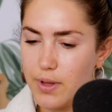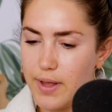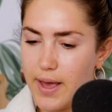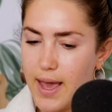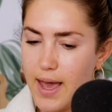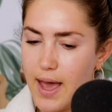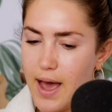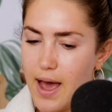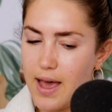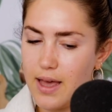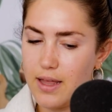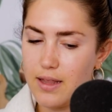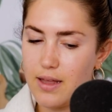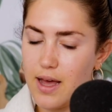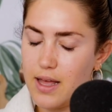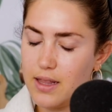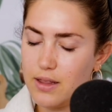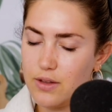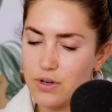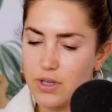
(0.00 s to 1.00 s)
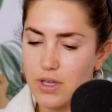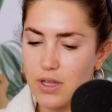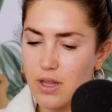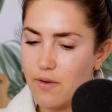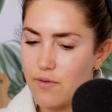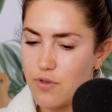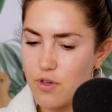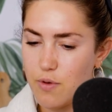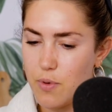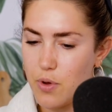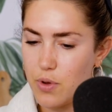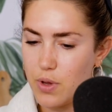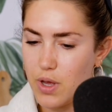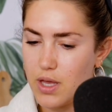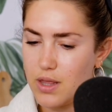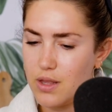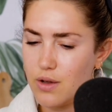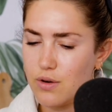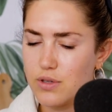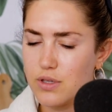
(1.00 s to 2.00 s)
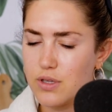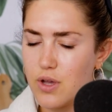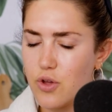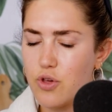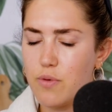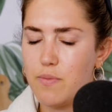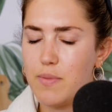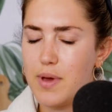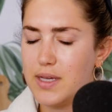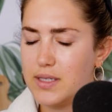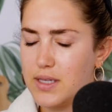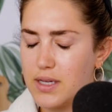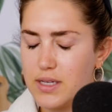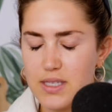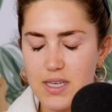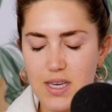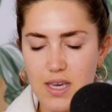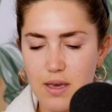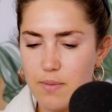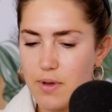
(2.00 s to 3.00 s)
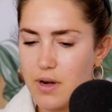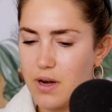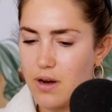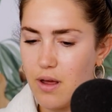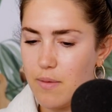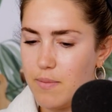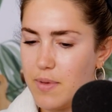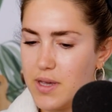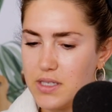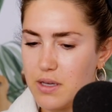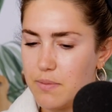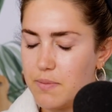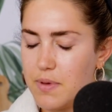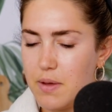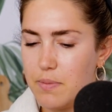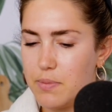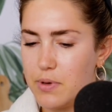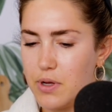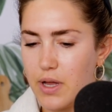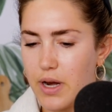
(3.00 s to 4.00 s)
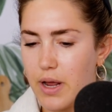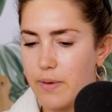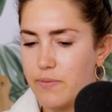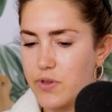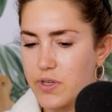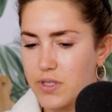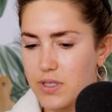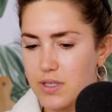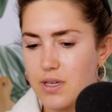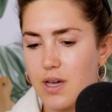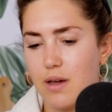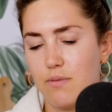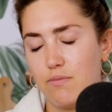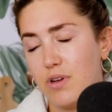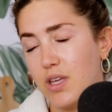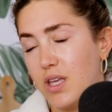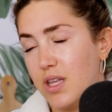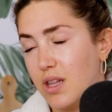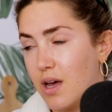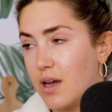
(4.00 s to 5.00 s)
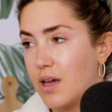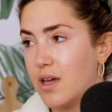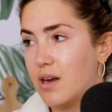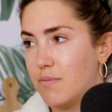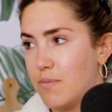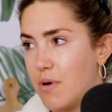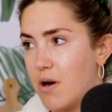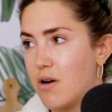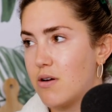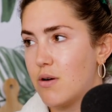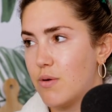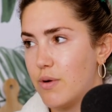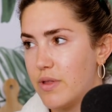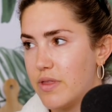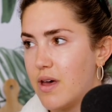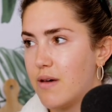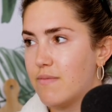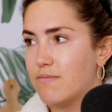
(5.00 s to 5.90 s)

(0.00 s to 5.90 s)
I literally love Chipotle and they're such an amazing team and amazing people. And I'm really lucky to partner with them.